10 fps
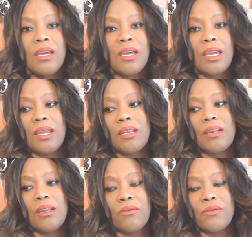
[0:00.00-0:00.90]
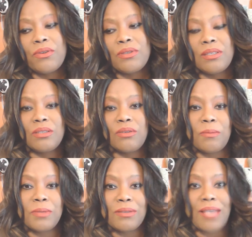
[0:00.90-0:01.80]
and first the two
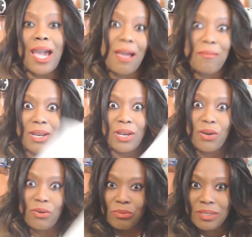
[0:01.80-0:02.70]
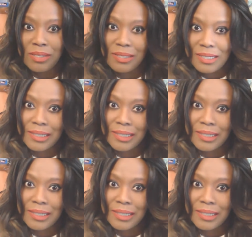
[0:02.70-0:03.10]
episodes. I got my notes.